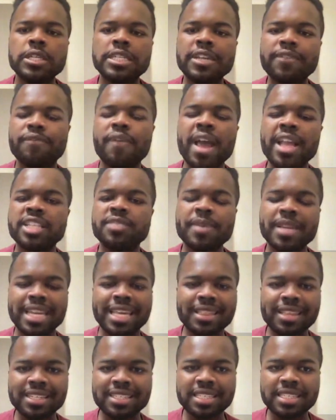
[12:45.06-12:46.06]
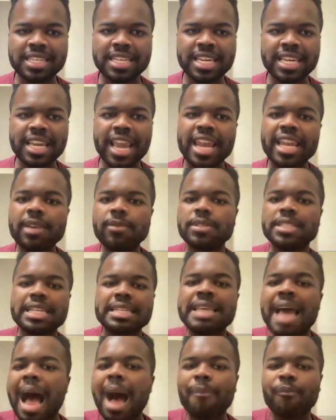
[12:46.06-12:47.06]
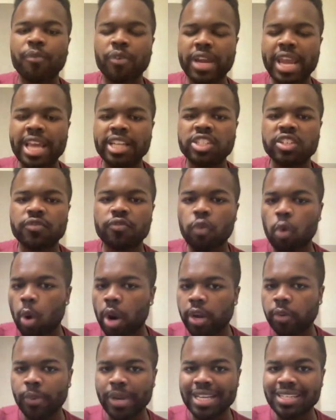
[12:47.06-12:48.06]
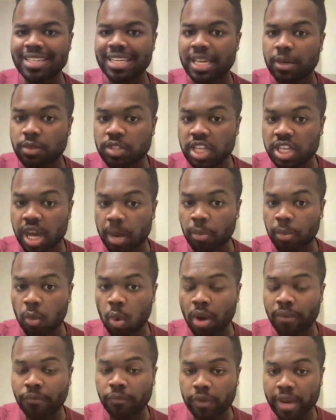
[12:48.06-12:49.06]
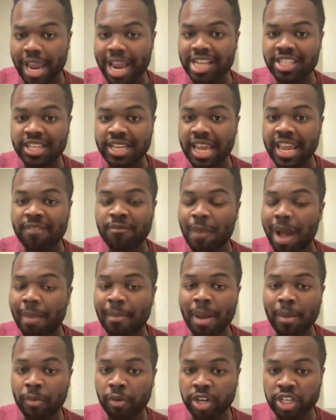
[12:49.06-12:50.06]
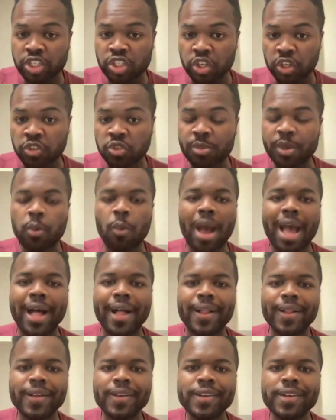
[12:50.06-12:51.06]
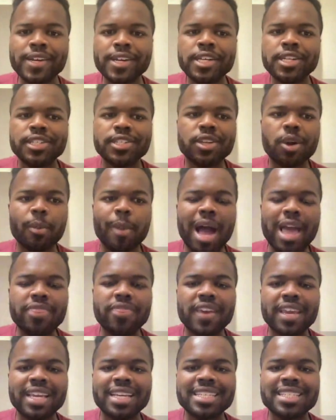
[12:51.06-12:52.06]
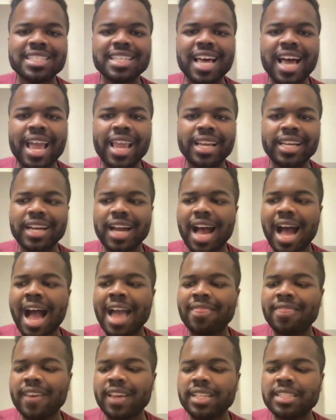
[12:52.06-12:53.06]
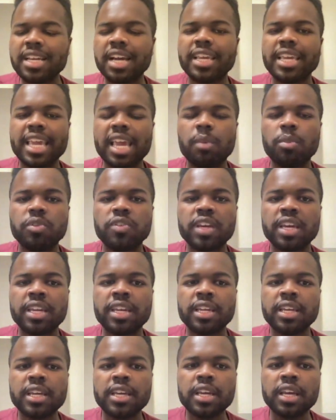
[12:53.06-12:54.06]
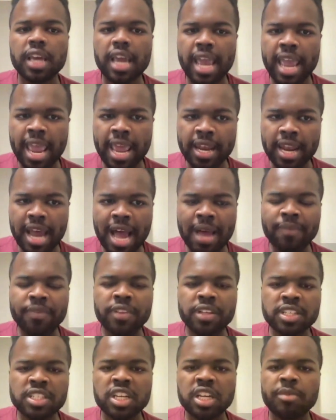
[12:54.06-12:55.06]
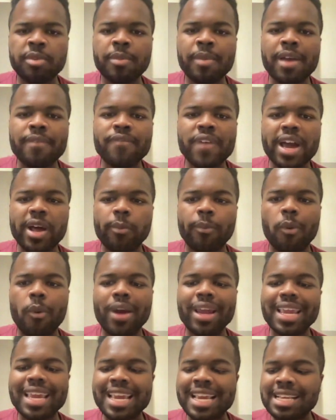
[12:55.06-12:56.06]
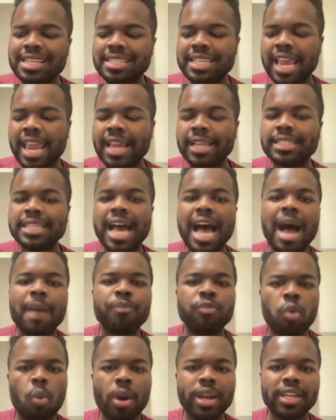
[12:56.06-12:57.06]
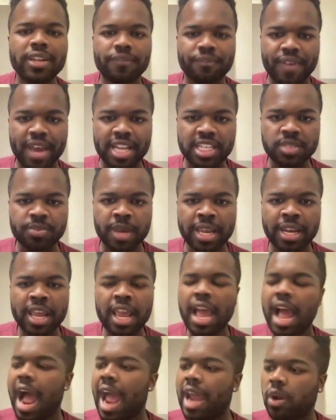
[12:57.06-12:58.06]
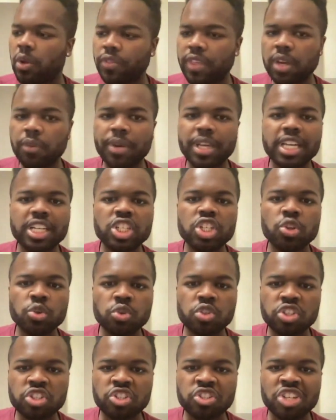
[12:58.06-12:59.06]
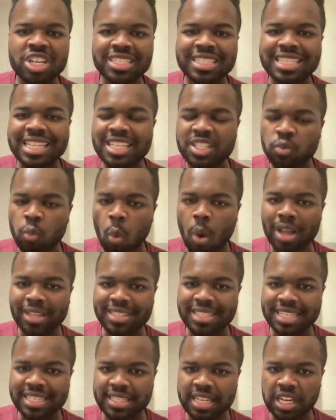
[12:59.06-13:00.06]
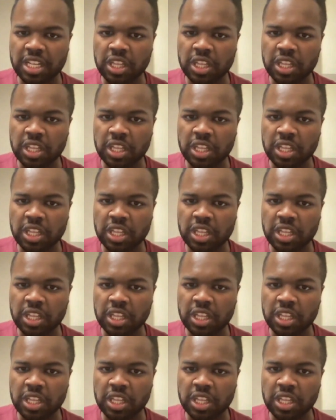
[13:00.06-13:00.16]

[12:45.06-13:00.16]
defenseman in this league, and he was a top free agent for a reason. He was the number 1 free agent, if my memory serves me well. So my thing is like, I think Dougie Hamilton, and this is going to be my final point, is a top 20 defenseman. I don't think we can use just this one season